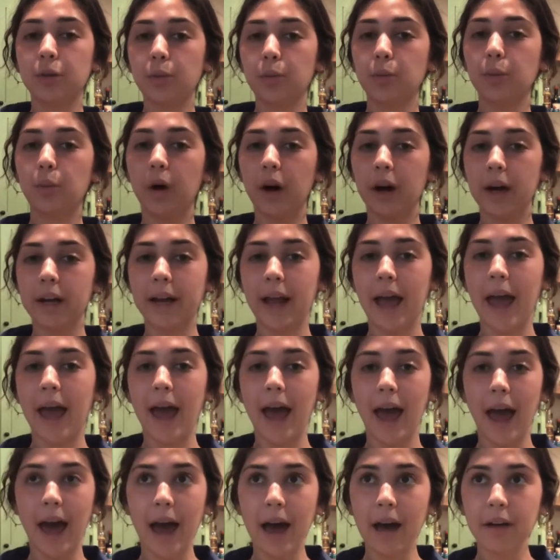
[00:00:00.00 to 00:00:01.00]

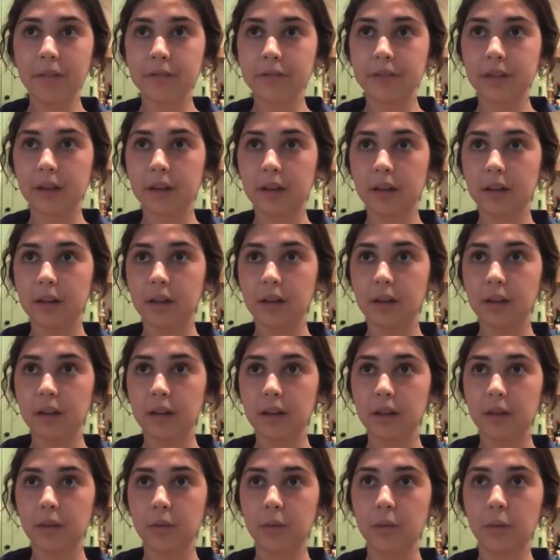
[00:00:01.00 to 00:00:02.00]

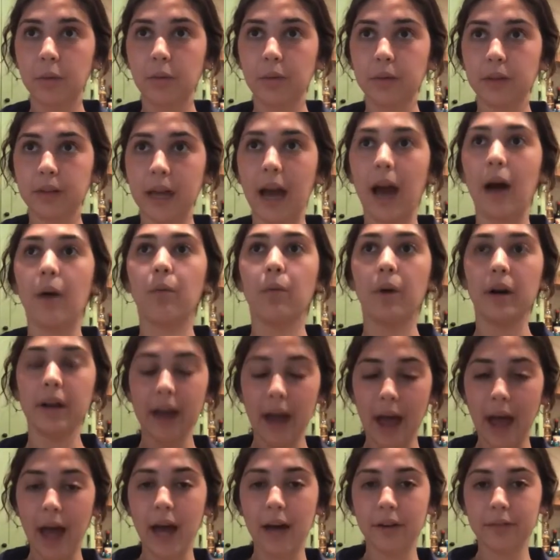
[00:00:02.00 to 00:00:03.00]

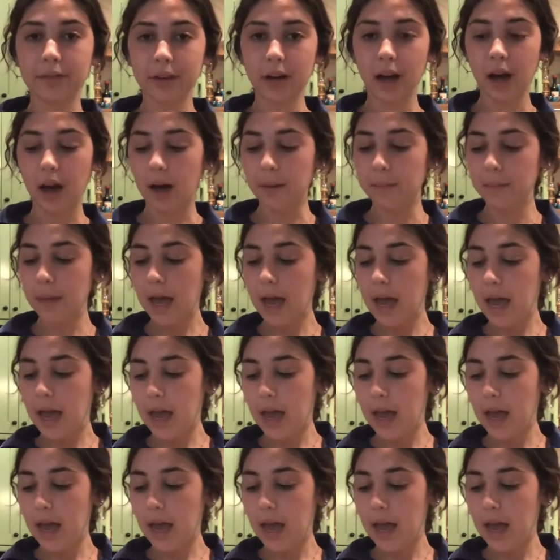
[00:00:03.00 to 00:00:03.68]
1/2 cup